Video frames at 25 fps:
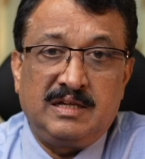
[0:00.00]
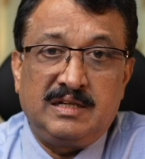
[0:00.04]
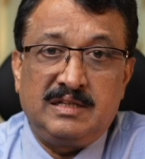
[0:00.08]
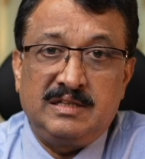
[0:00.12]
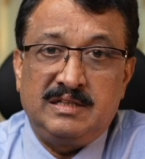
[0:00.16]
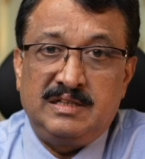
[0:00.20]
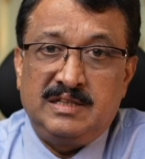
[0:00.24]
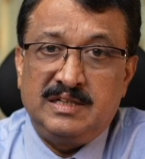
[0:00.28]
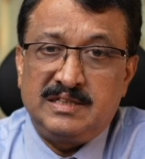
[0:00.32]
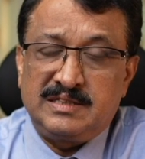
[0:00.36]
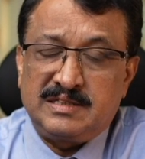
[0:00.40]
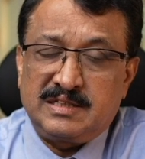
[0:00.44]

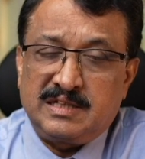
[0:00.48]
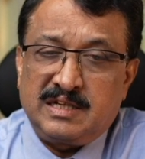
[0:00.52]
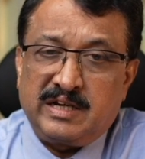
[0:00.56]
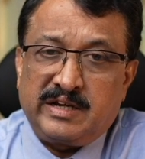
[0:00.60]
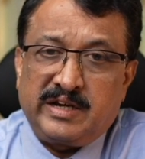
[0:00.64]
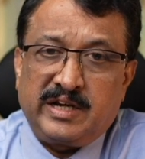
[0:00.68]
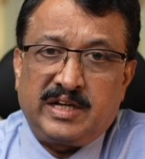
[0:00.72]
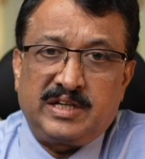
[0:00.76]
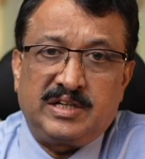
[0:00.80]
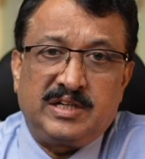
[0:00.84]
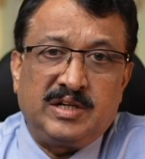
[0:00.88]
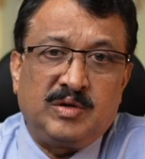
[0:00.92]
this
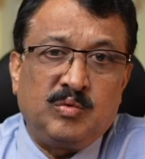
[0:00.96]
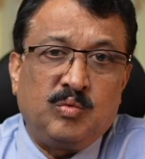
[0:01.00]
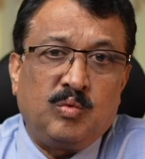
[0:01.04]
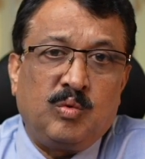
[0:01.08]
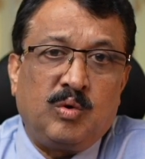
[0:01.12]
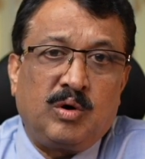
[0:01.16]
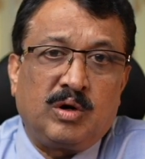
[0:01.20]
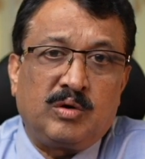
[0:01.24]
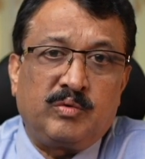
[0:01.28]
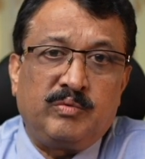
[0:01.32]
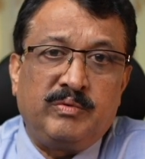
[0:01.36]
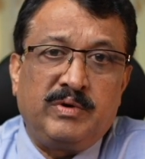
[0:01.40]
correction,
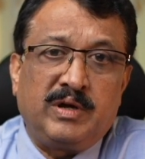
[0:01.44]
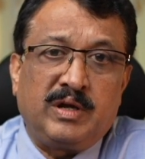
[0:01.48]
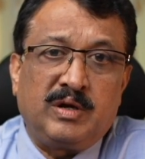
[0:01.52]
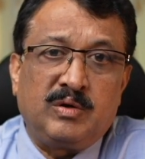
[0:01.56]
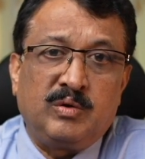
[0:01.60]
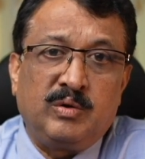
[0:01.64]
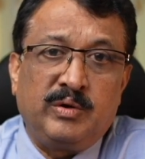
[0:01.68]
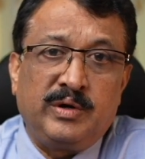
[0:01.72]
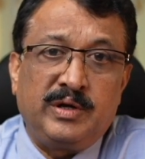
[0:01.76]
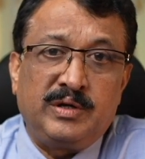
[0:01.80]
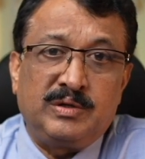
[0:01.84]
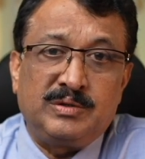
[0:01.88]
what we are
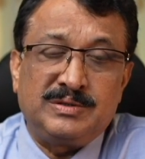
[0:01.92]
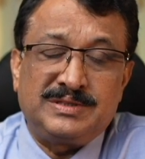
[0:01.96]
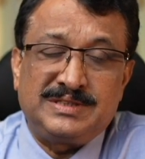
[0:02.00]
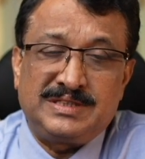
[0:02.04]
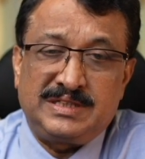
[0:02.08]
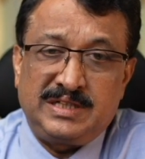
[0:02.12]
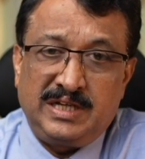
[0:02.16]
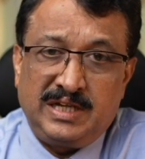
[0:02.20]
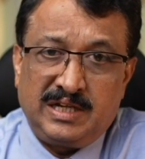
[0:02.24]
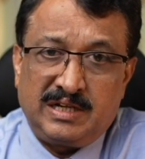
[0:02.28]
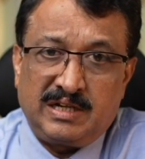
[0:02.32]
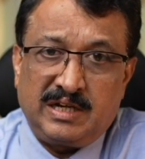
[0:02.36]
going to
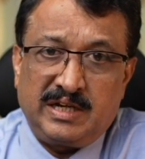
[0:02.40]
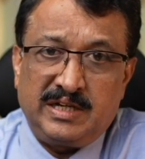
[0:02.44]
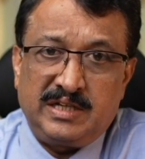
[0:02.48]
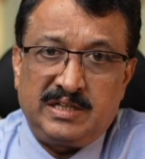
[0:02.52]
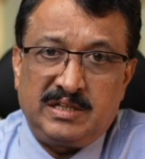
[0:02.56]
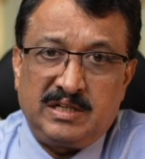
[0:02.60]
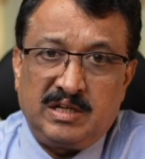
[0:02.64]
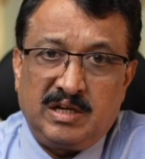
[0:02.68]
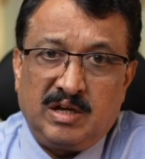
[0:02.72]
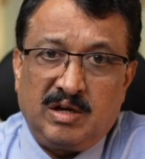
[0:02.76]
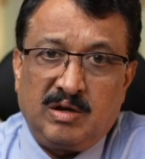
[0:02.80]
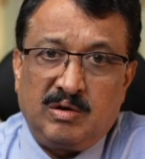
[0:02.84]
see
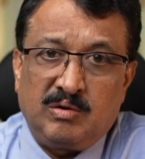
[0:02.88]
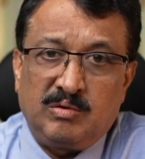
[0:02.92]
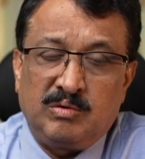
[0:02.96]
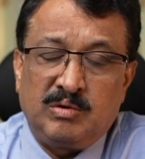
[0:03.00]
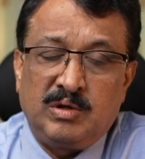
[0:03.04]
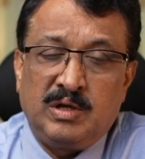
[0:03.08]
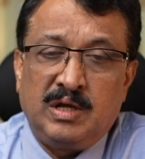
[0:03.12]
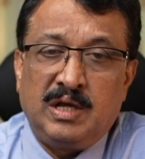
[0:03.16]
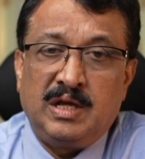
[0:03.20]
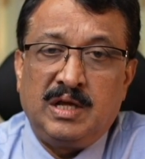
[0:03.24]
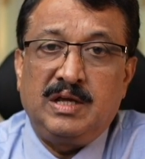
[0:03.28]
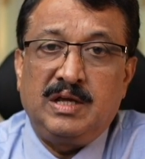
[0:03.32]
right now,
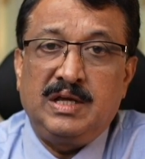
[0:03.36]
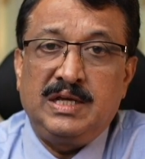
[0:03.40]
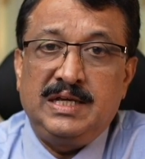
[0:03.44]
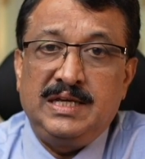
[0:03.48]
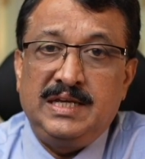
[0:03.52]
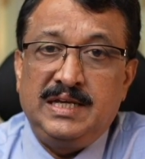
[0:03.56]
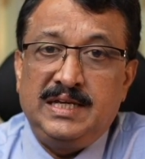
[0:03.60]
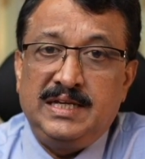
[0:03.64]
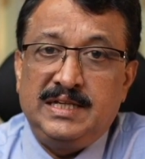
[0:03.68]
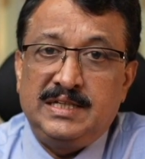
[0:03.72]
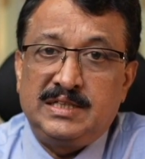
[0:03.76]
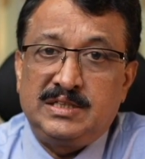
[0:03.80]

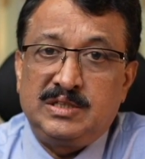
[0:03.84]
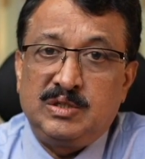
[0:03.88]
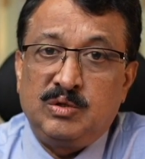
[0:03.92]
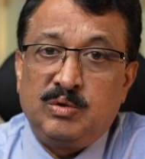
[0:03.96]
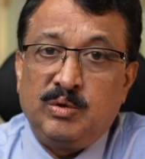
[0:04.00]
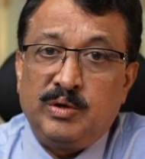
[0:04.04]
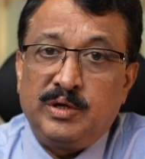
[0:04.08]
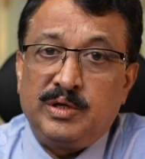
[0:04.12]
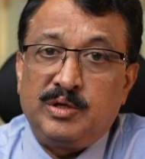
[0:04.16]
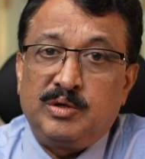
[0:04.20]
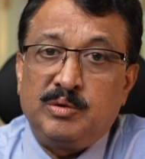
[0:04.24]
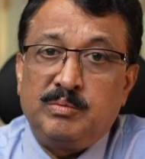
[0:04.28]
is
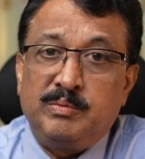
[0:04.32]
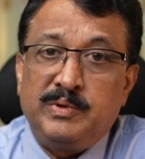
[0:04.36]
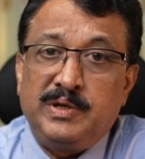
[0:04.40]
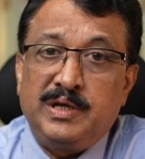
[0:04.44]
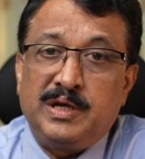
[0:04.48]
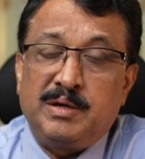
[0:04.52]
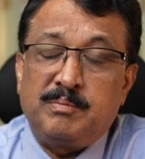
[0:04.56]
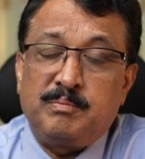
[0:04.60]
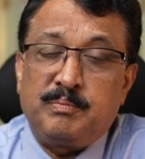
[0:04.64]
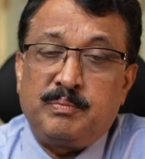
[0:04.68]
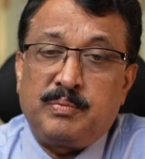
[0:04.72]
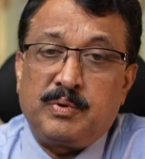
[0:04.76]
going to
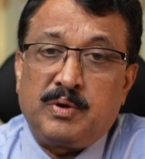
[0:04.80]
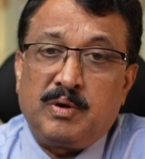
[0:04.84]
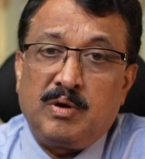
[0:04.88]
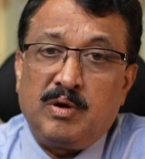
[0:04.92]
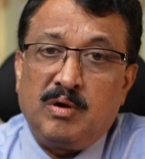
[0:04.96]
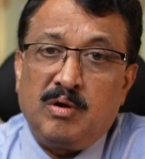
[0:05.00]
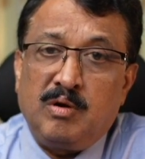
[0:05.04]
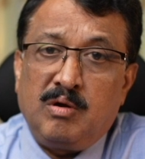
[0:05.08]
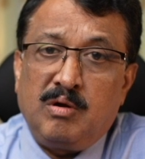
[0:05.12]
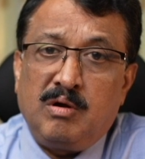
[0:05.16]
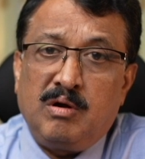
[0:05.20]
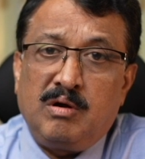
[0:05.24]
be a
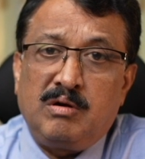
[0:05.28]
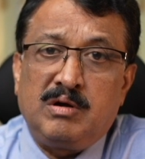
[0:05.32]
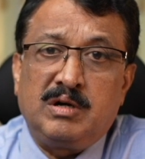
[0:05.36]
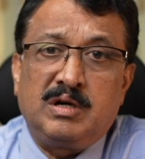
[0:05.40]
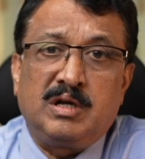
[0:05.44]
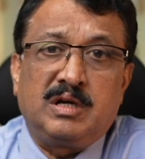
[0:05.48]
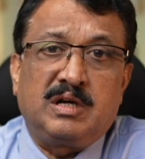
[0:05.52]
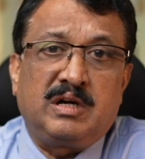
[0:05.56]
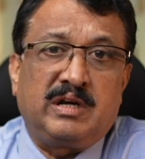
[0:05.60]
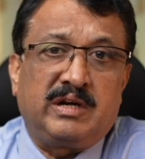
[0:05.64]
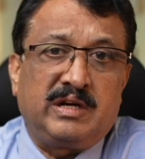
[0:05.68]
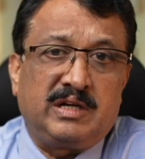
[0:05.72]

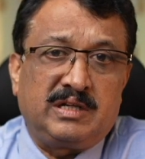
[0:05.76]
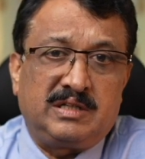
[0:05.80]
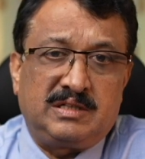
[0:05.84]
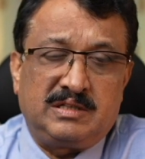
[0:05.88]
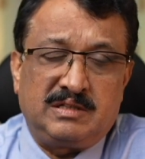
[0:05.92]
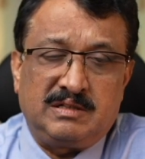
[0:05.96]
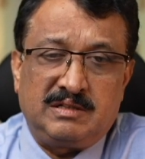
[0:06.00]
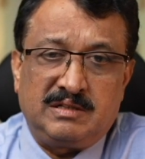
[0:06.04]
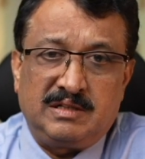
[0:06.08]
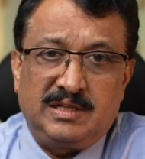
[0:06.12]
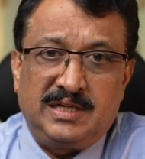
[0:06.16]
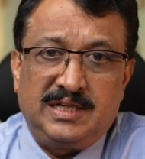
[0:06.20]
prolonged correction.